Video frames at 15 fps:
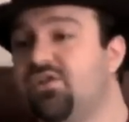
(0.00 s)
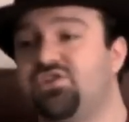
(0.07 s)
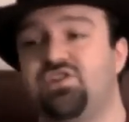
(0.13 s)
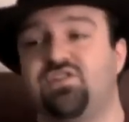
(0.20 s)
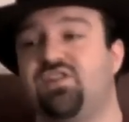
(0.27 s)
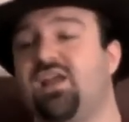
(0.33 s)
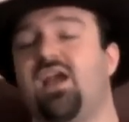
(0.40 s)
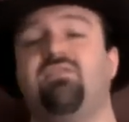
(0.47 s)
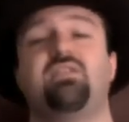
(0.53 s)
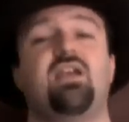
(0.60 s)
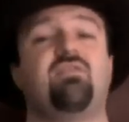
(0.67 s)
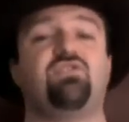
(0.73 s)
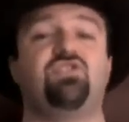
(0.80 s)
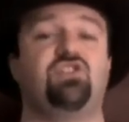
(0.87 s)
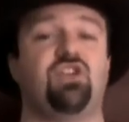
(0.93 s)
She doesn't have
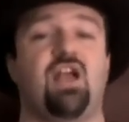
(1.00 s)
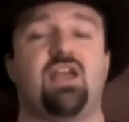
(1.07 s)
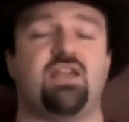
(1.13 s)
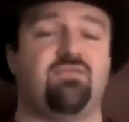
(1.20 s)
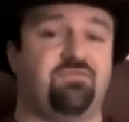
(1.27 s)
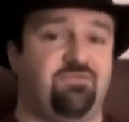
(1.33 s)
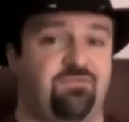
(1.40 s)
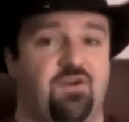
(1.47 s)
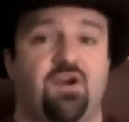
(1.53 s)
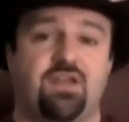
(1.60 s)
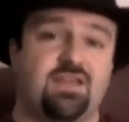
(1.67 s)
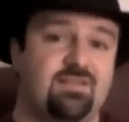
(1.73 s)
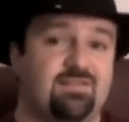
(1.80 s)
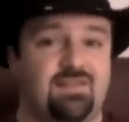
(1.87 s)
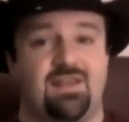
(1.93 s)
to have giant
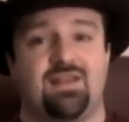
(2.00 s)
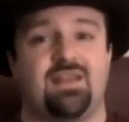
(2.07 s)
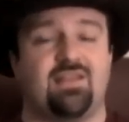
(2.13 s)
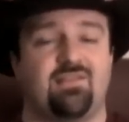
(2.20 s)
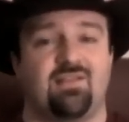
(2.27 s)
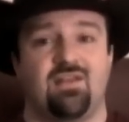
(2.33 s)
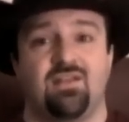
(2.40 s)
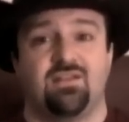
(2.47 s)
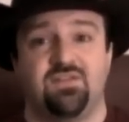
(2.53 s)
fucking titties.